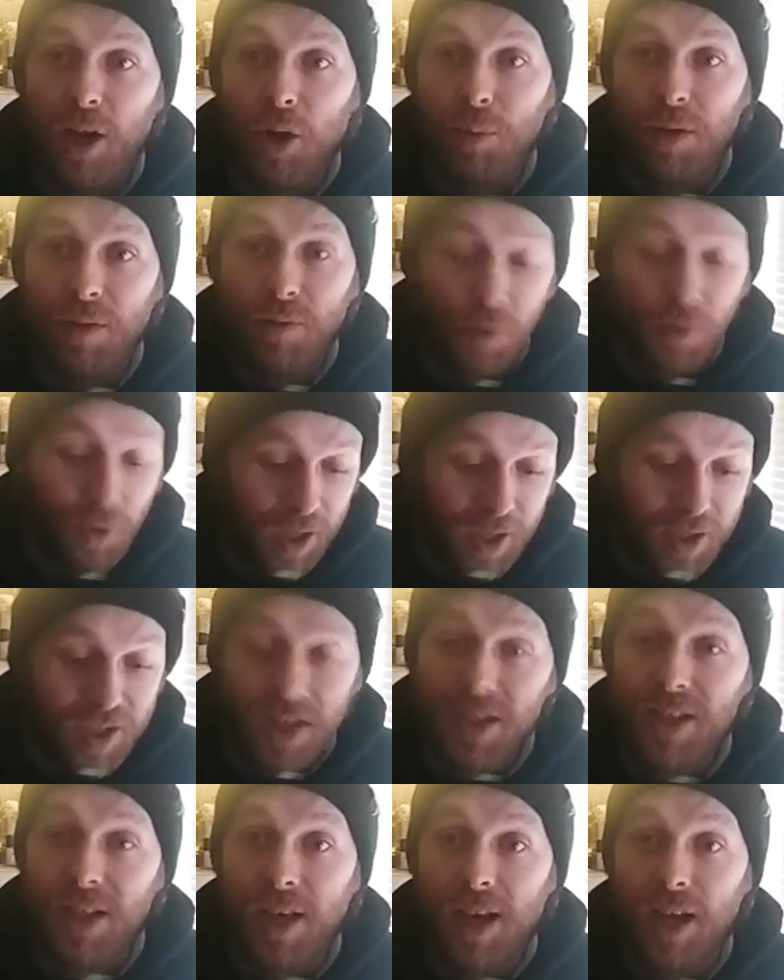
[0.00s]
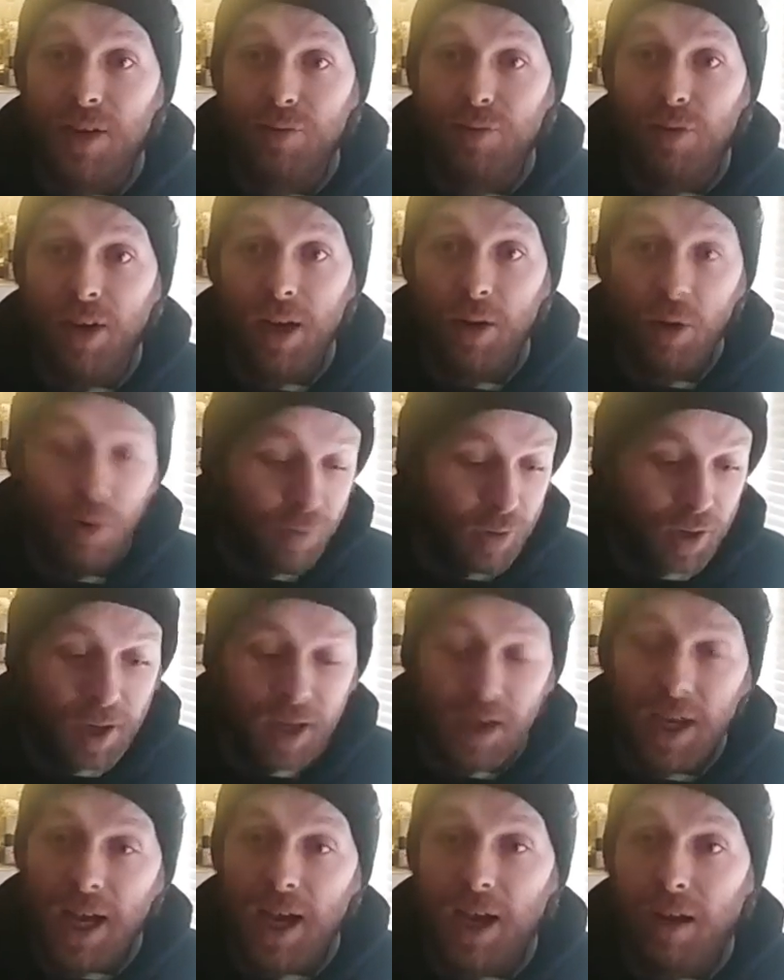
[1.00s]
It's disgusting. It's not
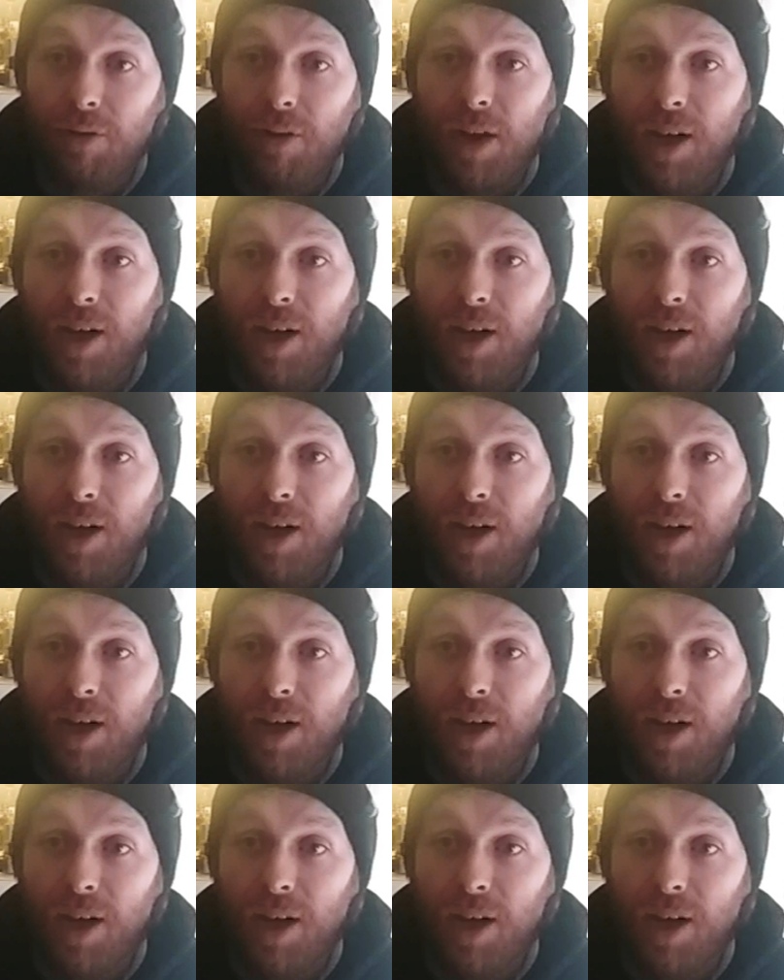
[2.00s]
okay.